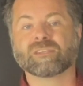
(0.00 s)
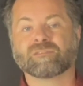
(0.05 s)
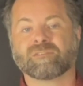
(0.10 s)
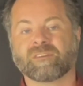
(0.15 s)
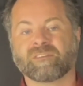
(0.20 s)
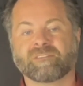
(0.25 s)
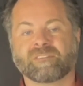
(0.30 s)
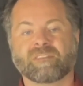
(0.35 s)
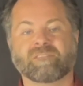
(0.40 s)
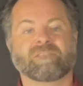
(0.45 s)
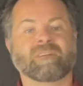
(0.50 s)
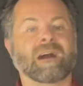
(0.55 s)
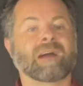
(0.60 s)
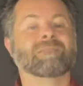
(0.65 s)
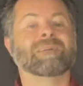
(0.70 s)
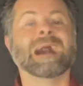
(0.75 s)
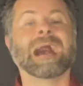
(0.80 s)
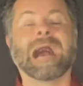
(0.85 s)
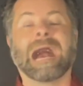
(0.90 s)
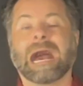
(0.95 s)
55
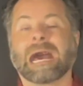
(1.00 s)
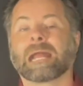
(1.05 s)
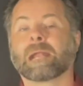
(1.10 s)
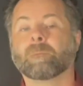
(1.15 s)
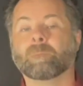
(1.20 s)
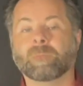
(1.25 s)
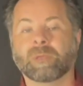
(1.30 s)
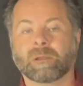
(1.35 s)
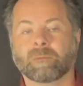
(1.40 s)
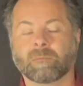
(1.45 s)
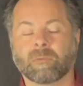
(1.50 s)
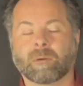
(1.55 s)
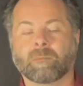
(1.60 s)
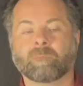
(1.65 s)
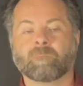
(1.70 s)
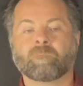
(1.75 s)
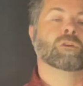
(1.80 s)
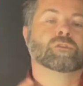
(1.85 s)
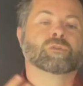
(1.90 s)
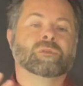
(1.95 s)
at a minimum.
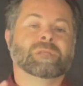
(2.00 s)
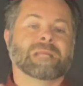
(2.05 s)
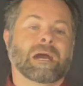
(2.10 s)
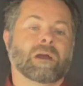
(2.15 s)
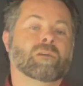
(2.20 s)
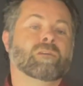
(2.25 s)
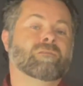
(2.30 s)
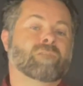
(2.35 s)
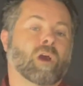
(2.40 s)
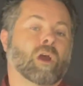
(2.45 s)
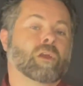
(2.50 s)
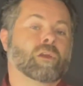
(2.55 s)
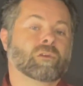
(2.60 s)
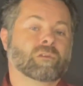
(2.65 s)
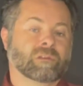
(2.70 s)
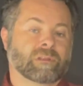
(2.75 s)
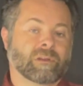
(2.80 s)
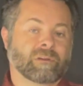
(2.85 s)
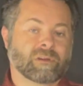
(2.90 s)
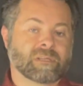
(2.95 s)
So now you've got your
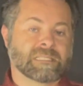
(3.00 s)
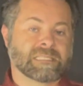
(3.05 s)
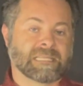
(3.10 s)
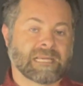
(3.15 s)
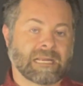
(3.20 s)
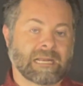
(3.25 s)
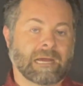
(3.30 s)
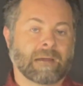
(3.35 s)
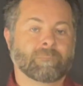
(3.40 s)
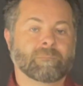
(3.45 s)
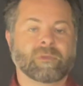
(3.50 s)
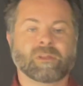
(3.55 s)
LIRA set up,